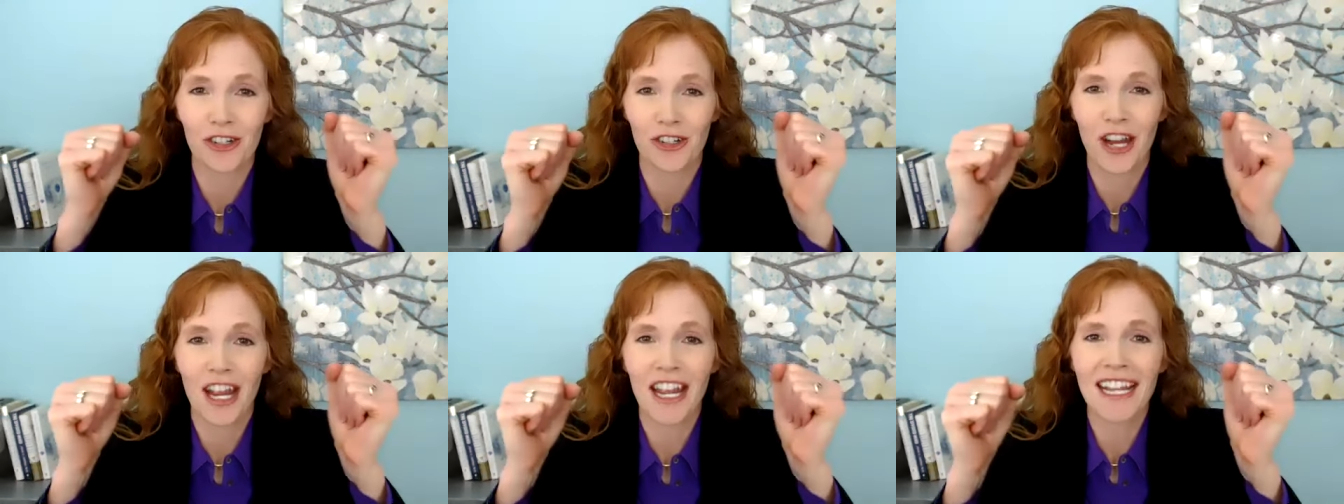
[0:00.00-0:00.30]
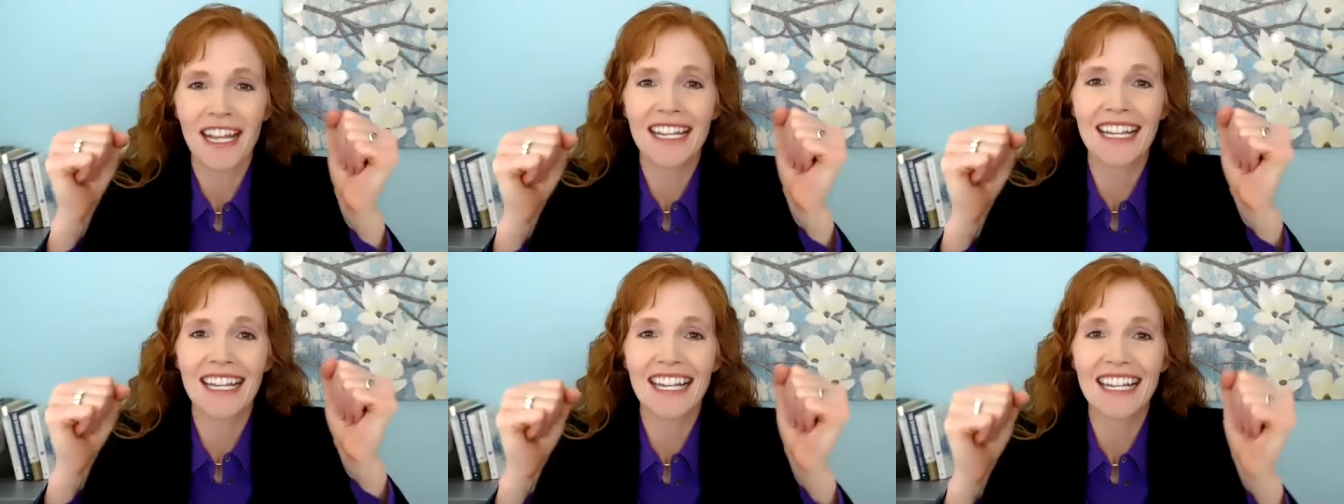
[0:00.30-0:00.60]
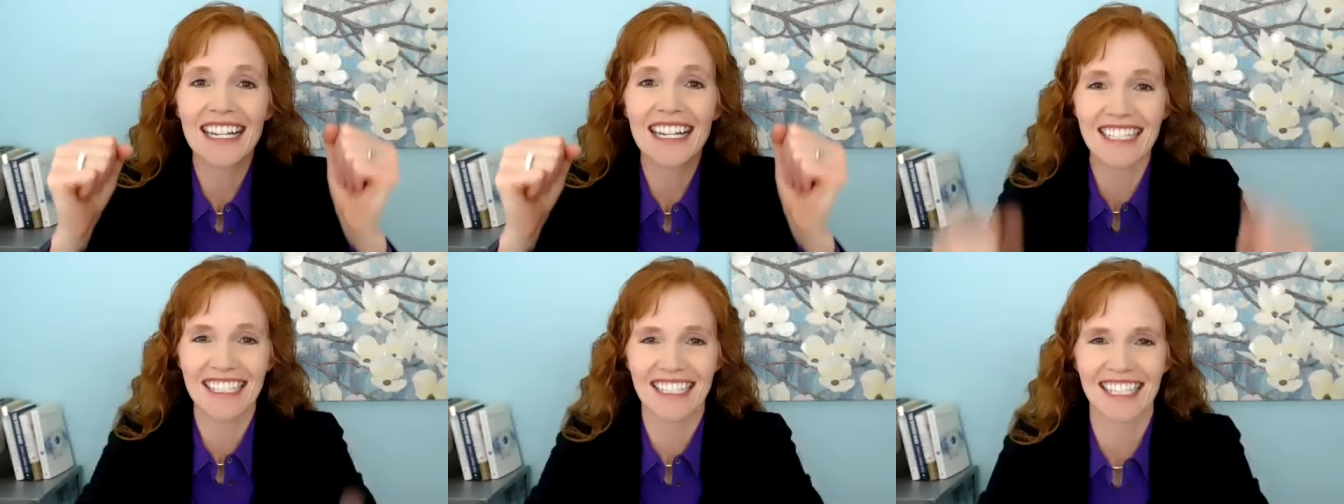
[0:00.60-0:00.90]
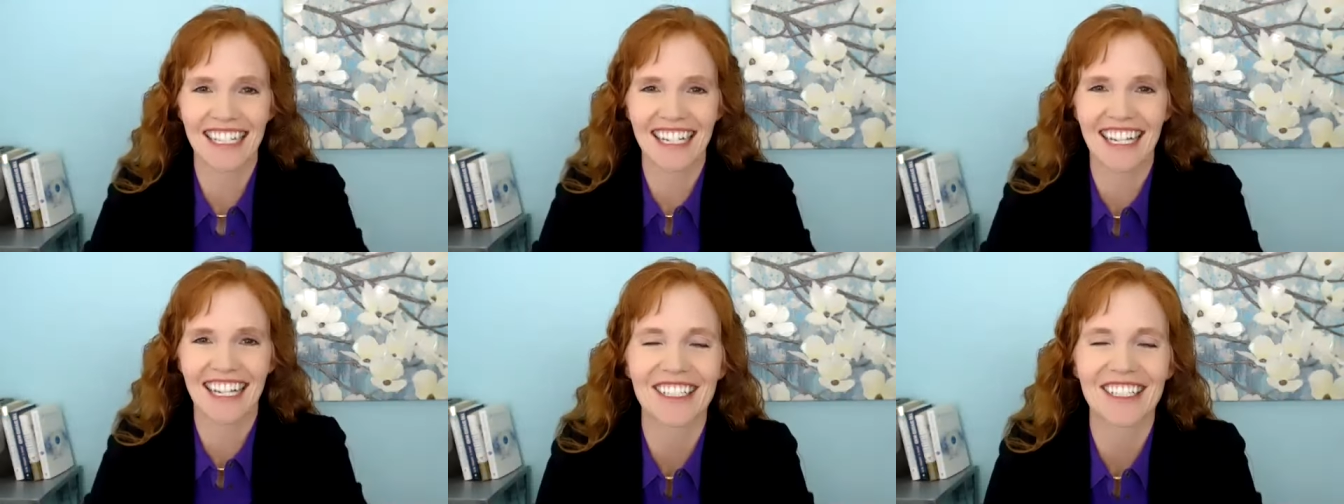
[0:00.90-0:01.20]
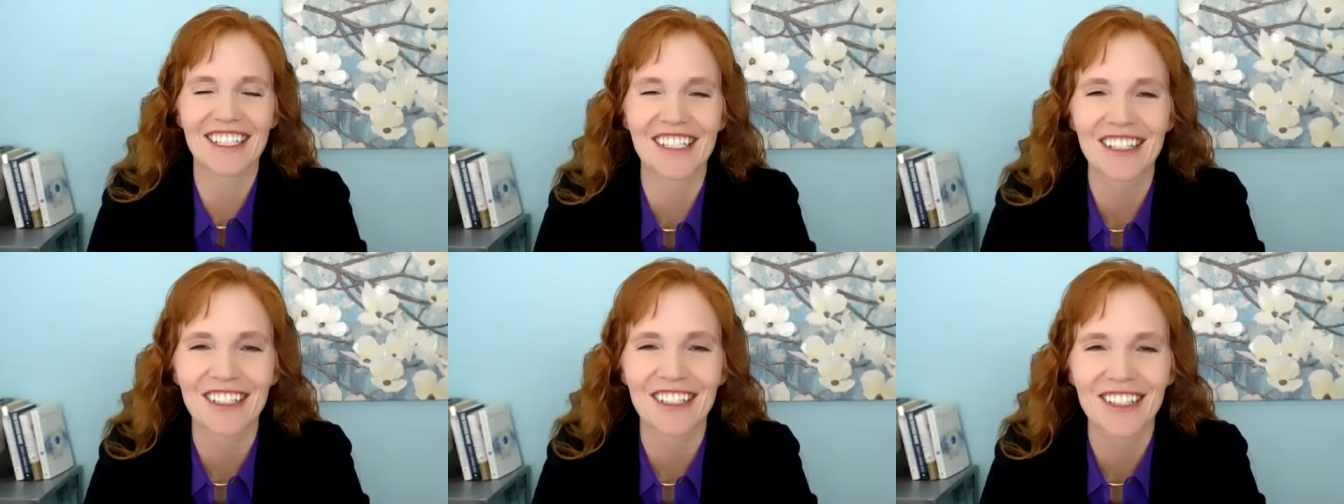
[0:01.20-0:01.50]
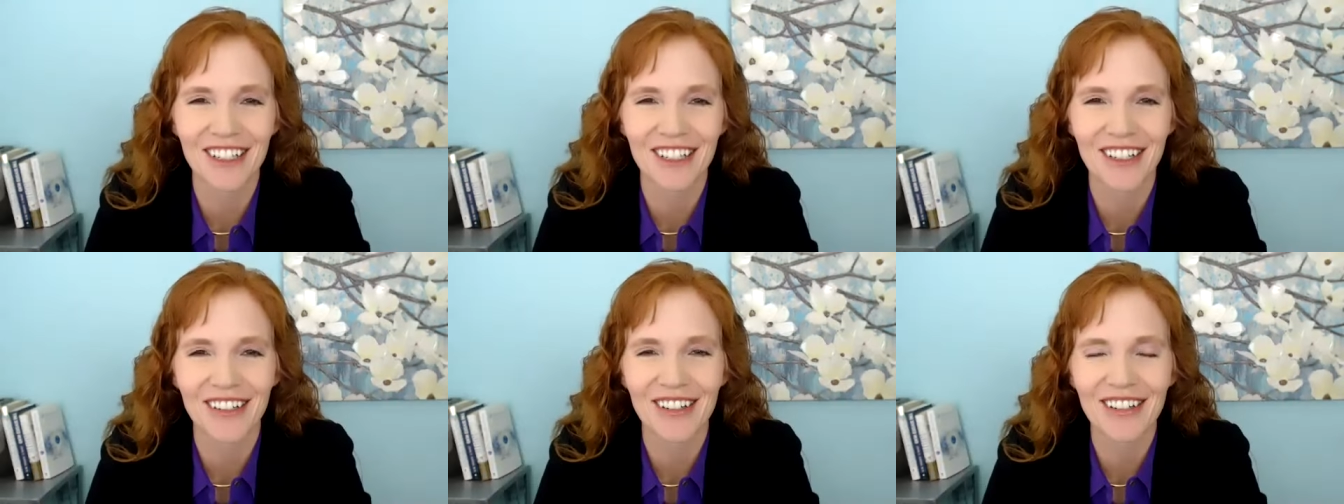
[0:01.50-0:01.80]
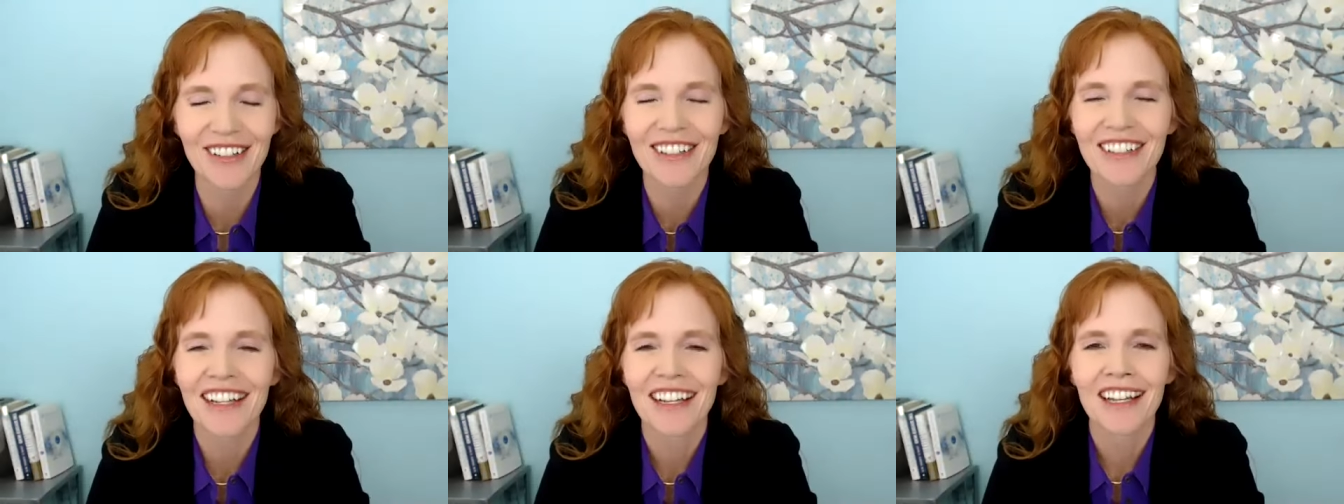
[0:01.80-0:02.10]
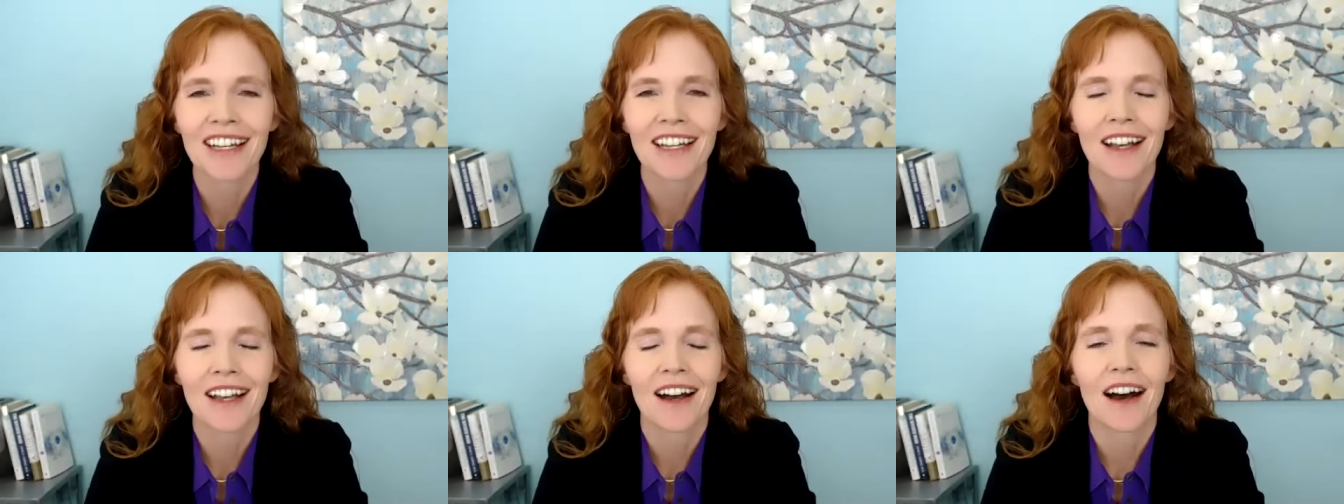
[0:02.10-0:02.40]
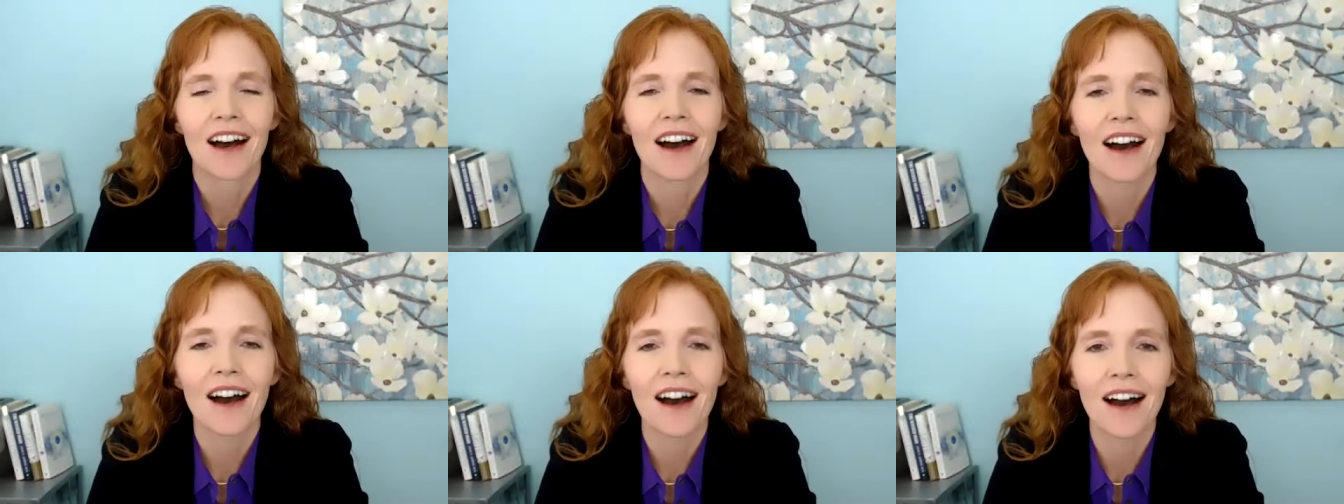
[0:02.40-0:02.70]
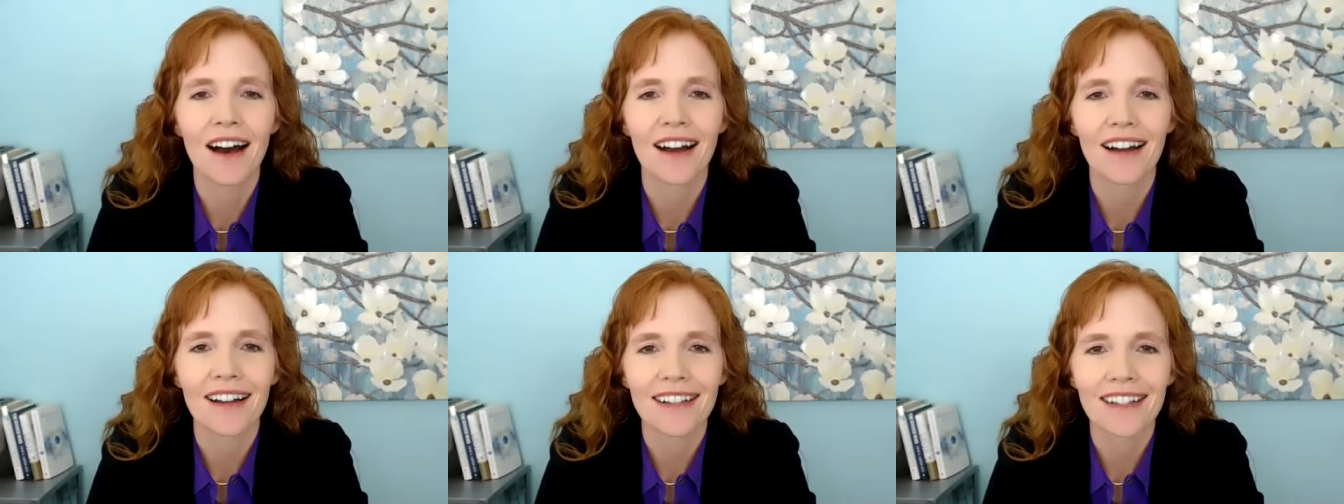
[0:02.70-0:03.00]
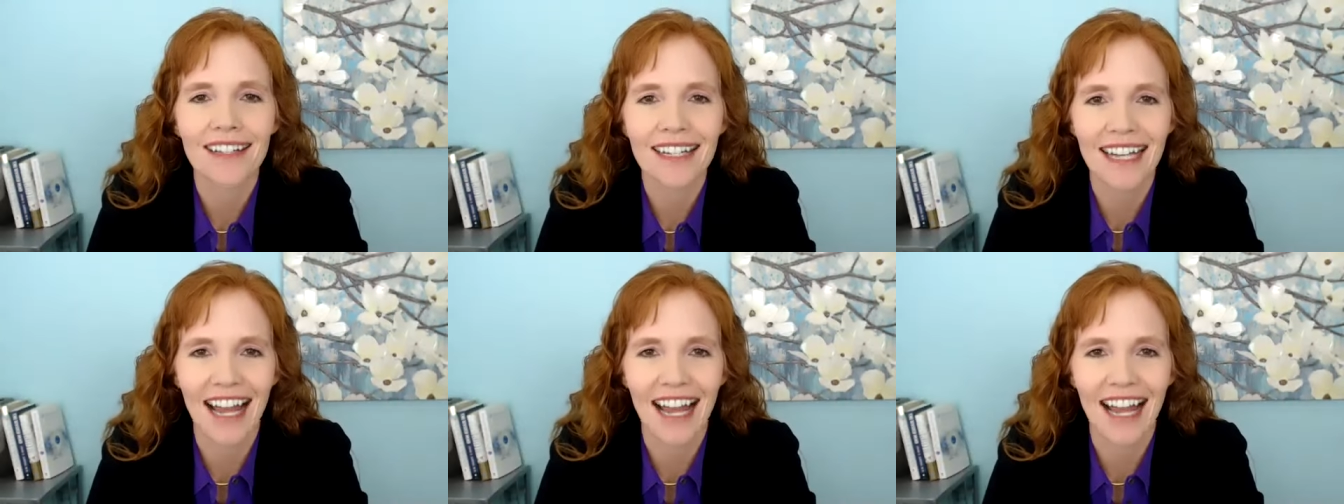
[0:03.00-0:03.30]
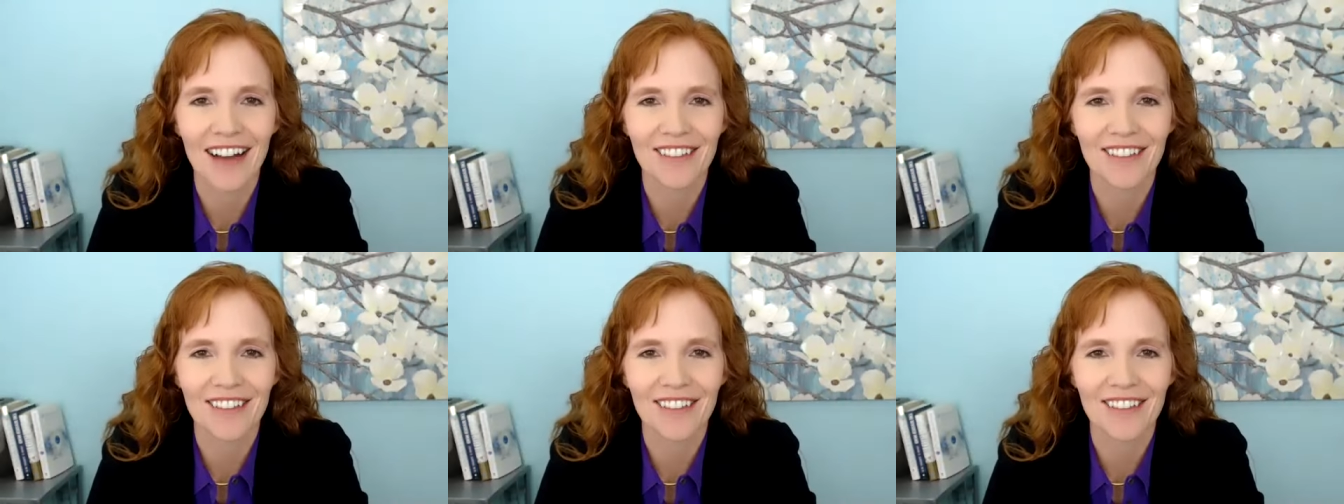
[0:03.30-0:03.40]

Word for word: shaking to get to your goal. Oh, you can